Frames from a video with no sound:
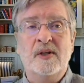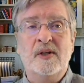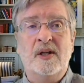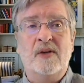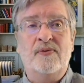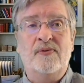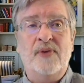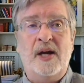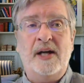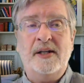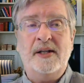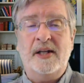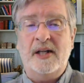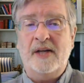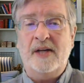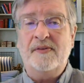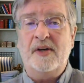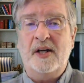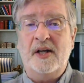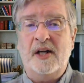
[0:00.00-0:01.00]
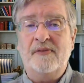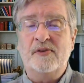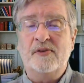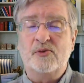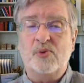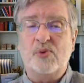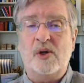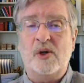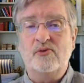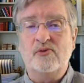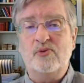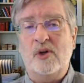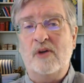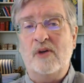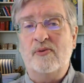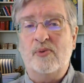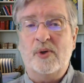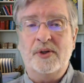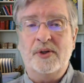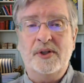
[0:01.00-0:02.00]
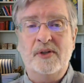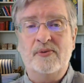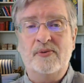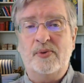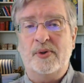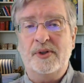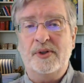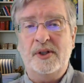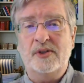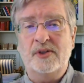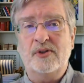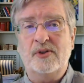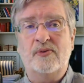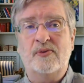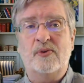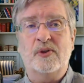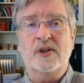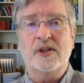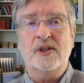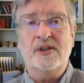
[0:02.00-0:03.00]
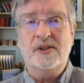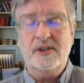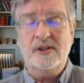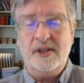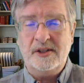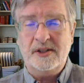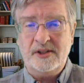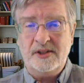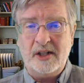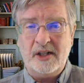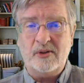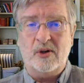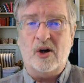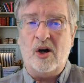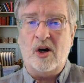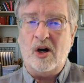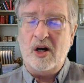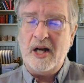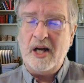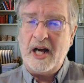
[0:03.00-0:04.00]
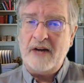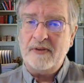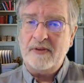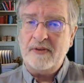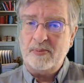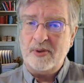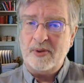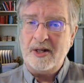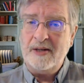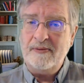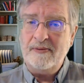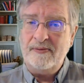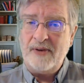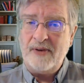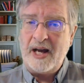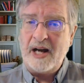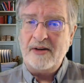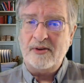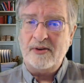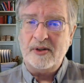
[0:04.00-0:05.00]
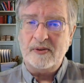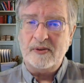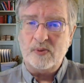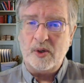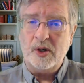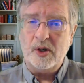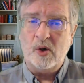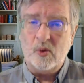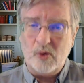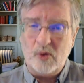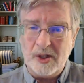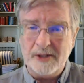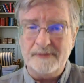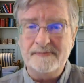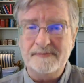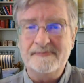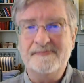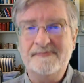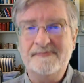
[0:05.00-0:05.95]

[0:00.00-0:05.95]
In fact, 11, 11, 12, 12, 14, 14, so forth, etc., all have the prime factor of 101.